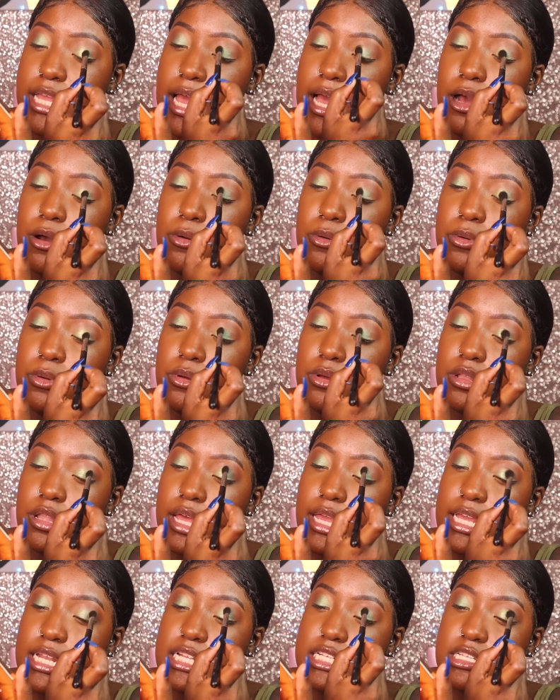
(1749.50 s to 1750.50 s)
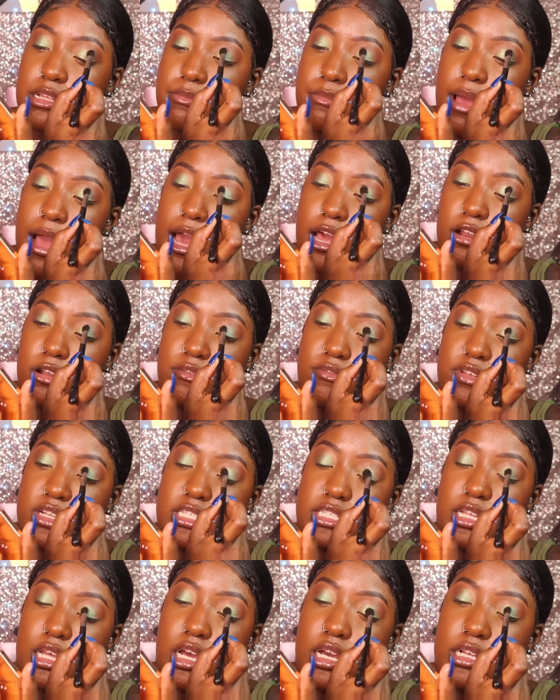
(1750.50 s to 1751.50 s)
out. Like, it doesn't matter if
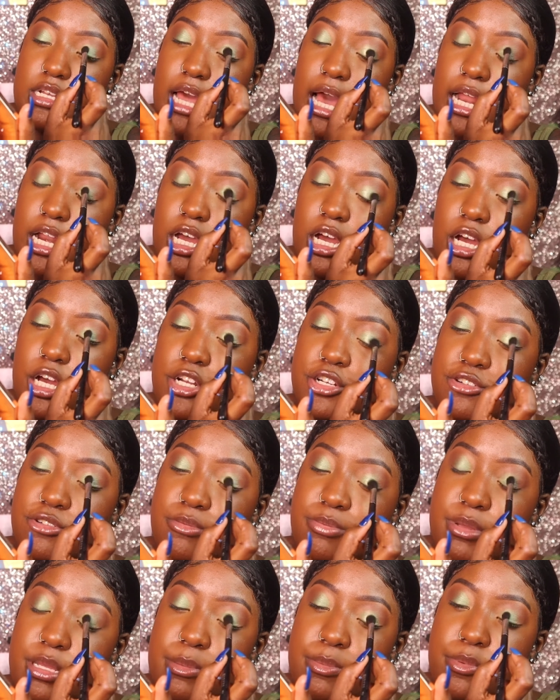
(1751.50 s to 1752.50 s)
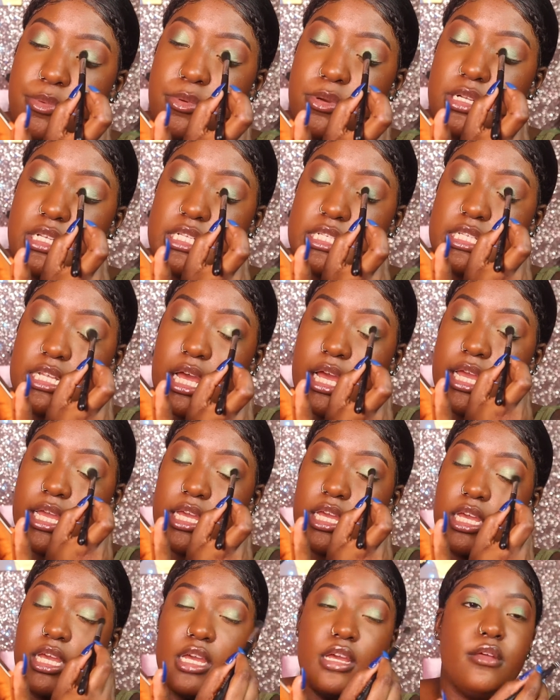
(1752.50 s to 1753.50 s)
it's not 100 people. It's just like,
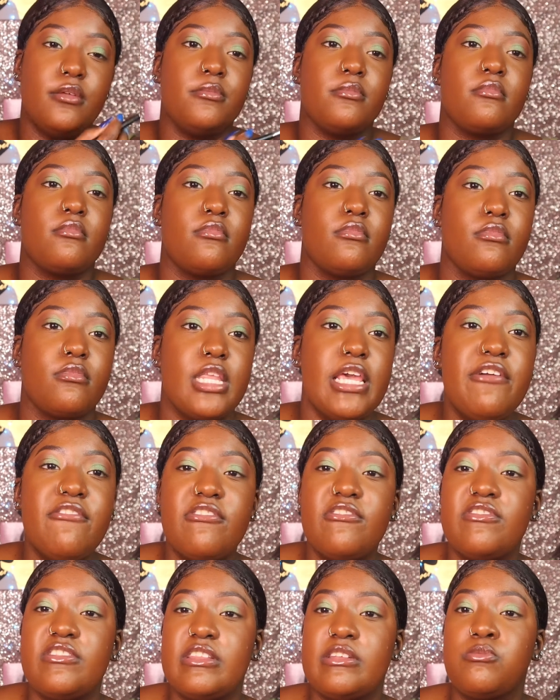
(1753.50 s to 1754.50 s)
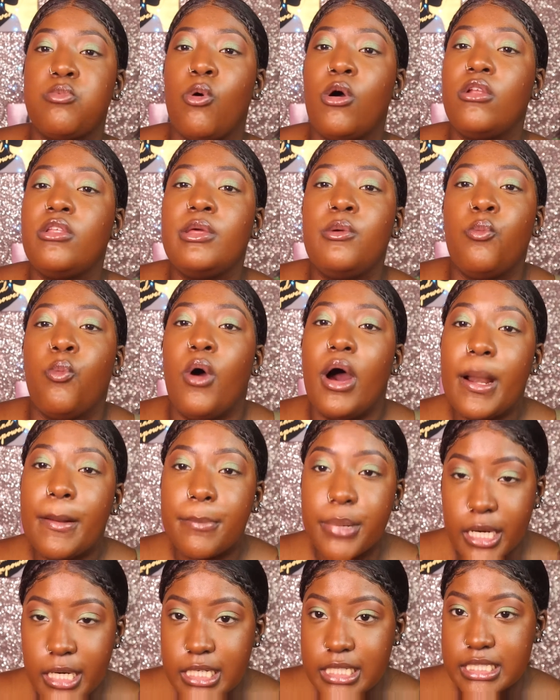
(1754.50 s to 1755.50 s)
even if it's only one
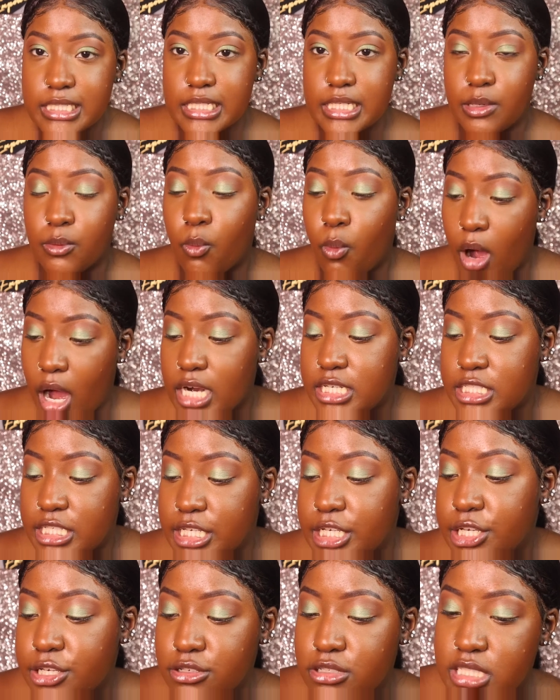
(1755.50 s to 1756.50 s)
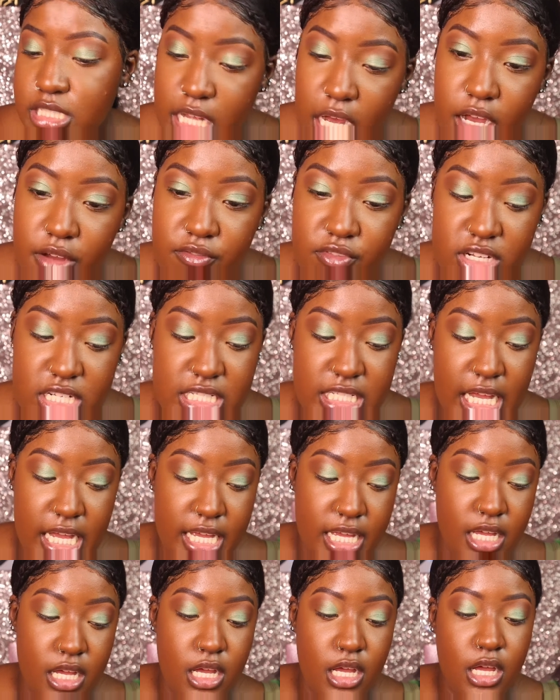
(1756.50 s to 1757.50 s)
person watching your stuff, it's just like
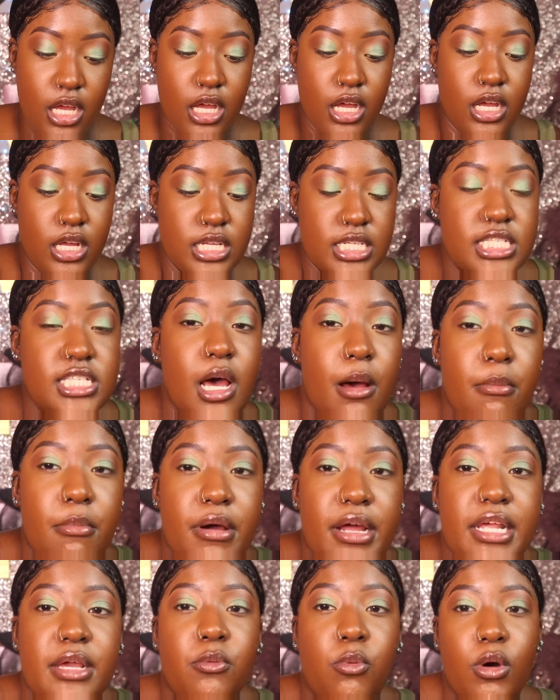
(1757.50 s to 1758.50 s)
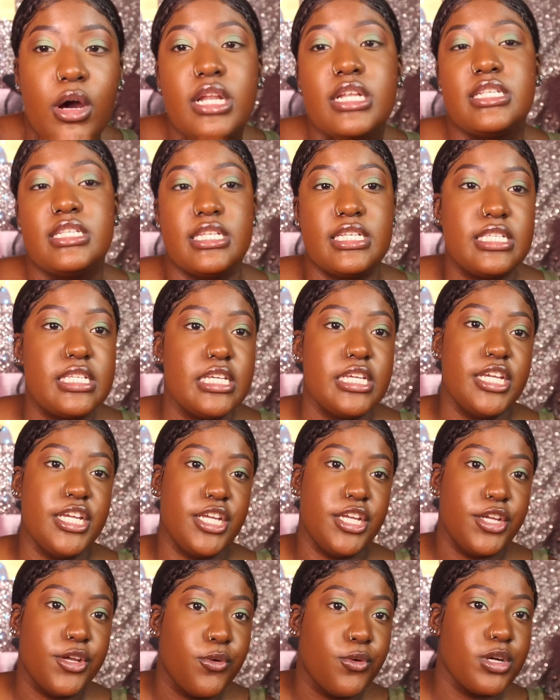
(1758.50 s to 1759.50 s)
somebody wants to see
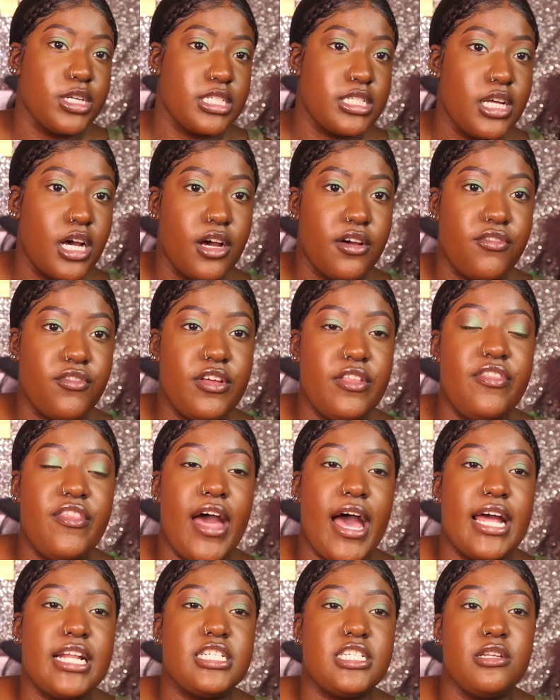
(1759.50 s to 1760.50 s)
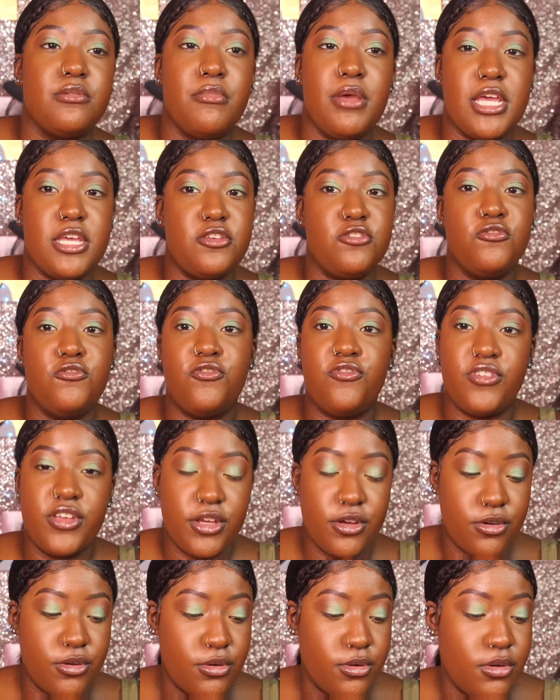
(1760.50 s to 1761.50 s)
your stuff, and that should make you
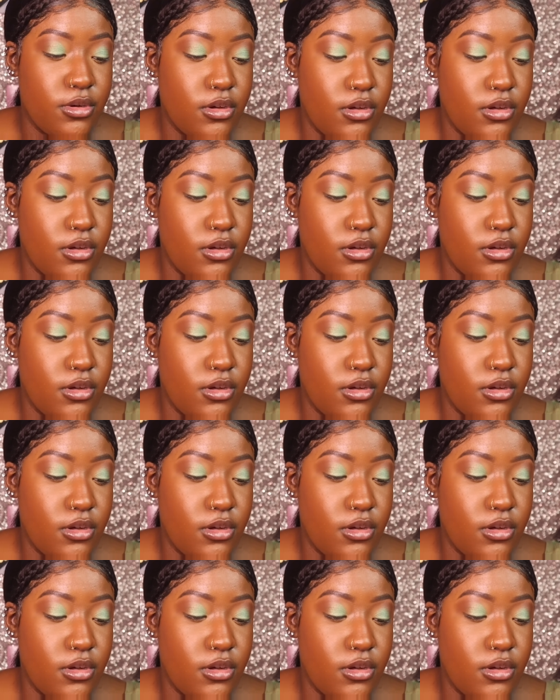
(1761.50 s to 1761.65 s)
feel